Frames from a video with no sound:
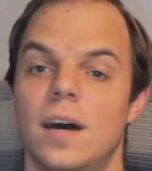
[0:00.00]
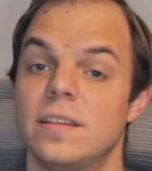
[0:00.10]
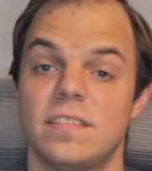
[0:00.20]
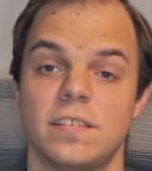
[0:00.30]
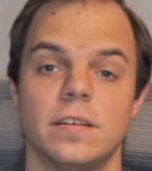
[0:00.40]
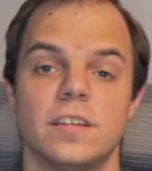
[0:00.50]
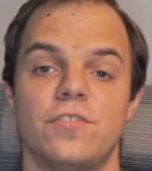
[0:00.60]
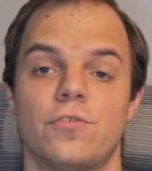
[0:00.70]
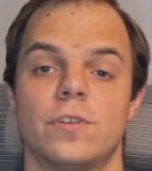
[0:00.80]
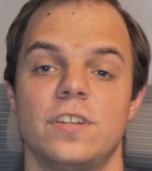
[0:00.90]
The silicon
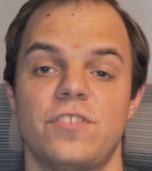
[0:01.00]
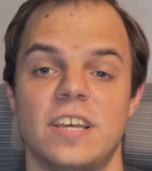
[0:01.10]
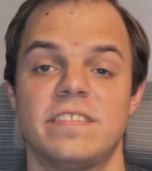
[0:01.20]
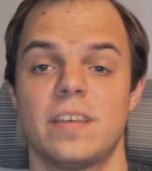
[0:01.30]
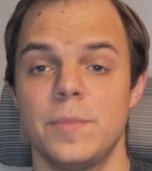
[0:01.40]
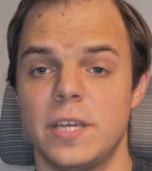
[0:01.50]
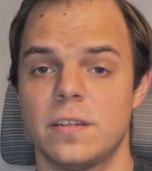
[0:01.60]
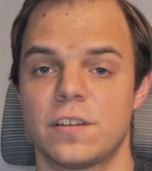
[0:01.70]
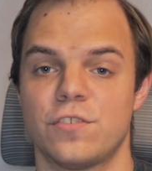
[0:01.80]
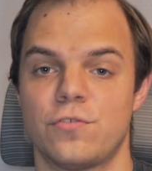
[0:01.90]
shortage and
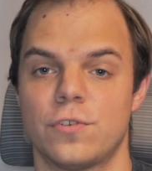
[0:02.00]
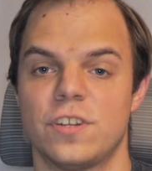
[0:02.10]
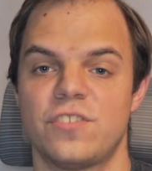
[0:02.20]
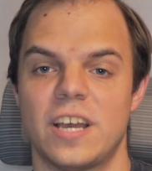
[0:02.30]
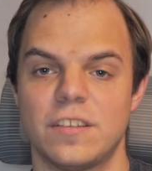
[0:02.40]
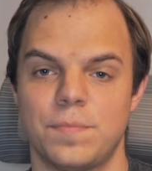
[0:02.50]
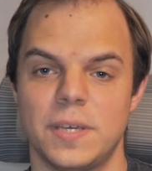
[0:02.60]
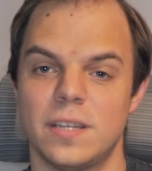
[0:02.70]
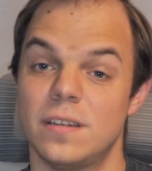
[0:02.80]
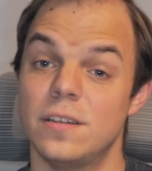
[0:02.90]
semiconductor shortage has
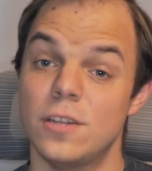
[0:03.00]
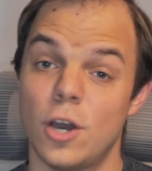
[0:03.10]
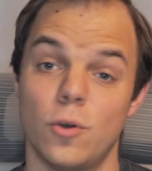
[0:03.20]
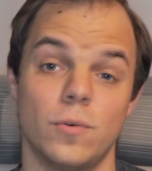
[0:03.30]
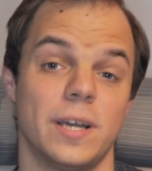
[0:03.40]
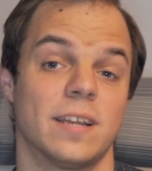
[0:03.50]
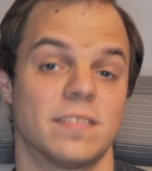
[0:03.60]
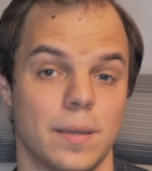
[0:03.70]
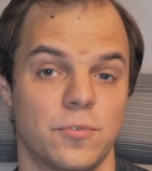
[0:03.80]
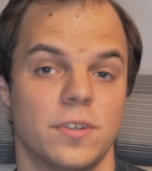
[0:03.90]
been no
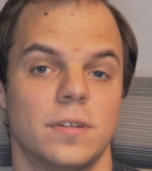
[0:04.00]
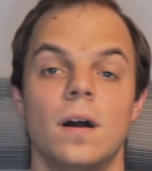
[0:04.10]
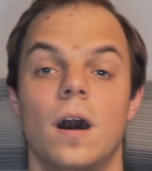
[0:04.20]
exception.